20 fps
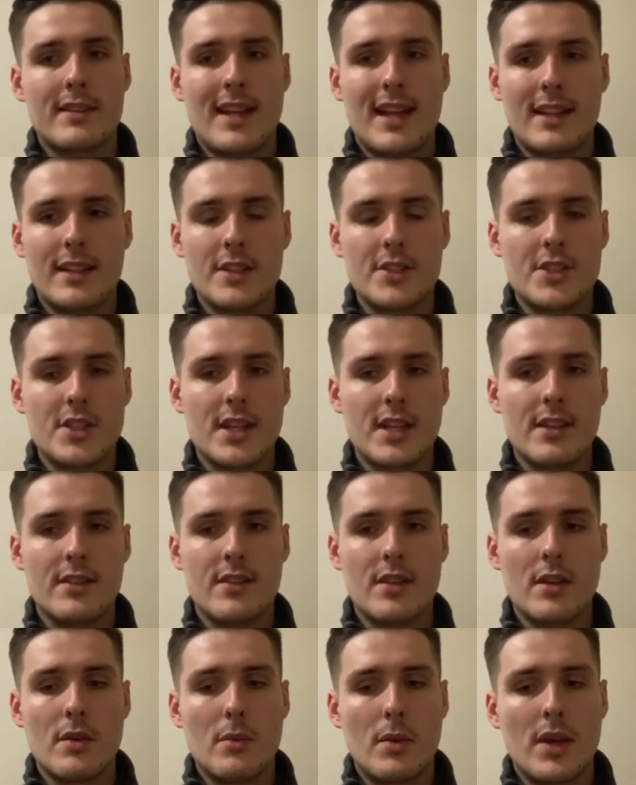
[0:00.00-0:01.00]

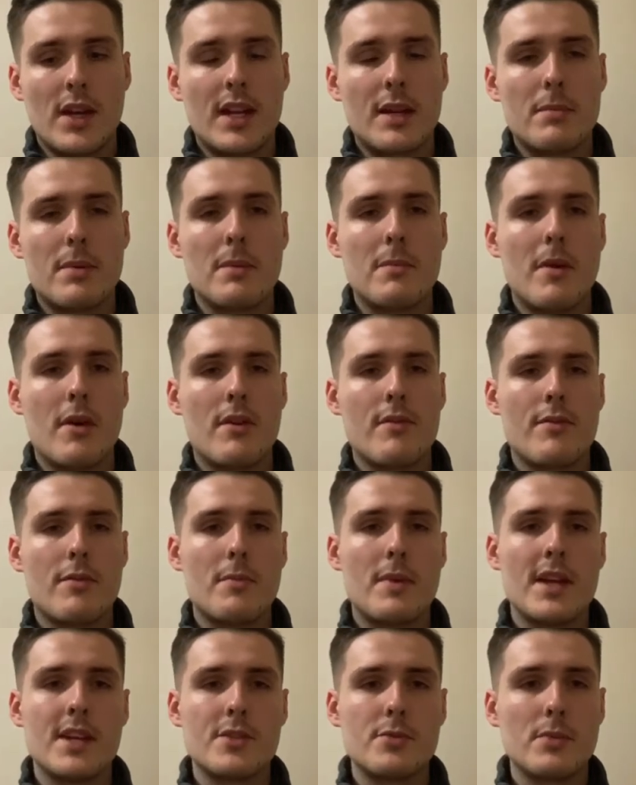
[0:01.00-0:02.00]
allergies and are wanting a bit more
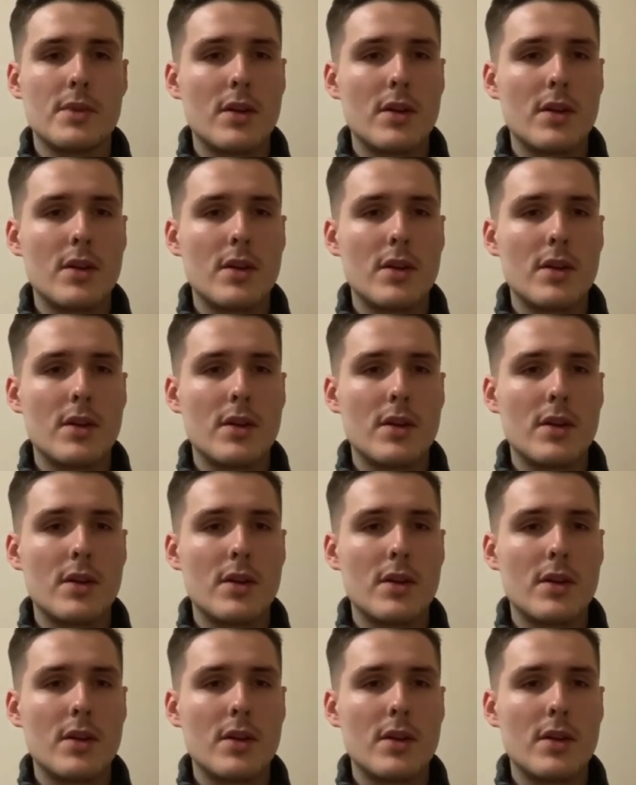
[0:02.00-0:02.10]
information,